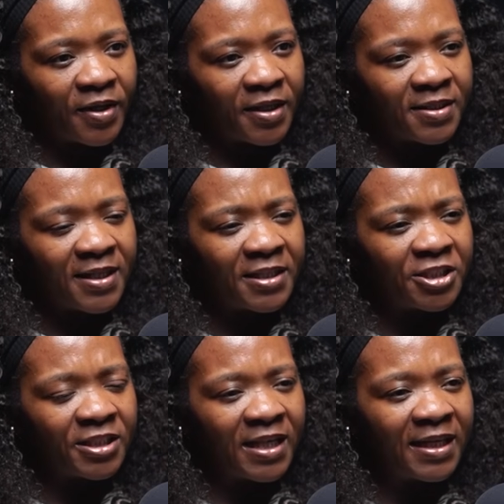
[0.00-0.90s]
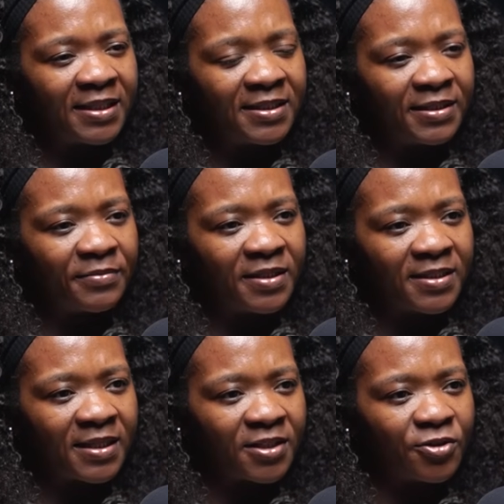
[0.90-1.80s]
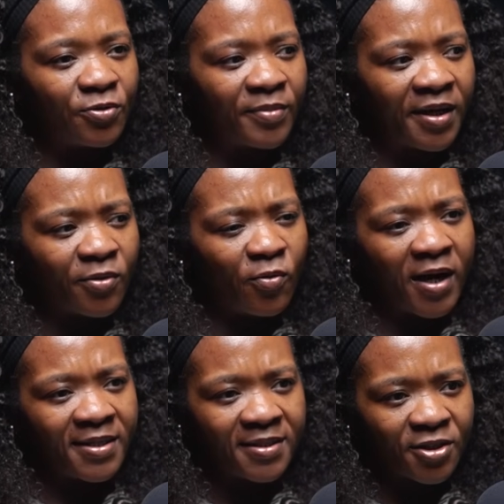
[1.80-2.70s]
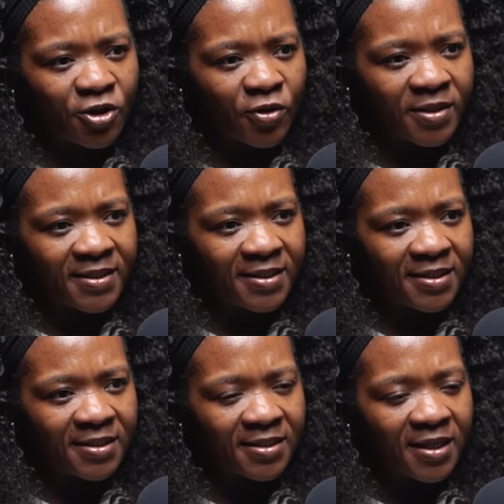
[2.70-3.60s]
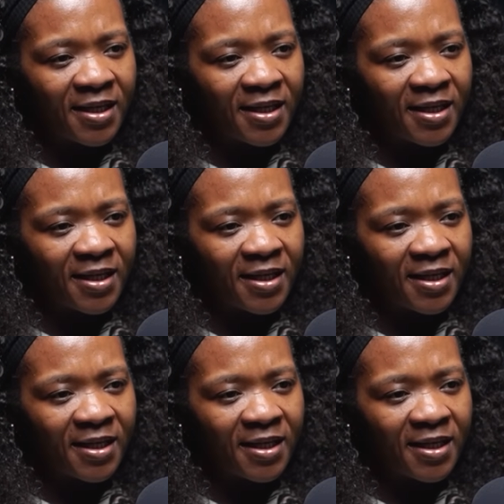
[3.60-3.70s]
Intentionality means that you make wiser choices.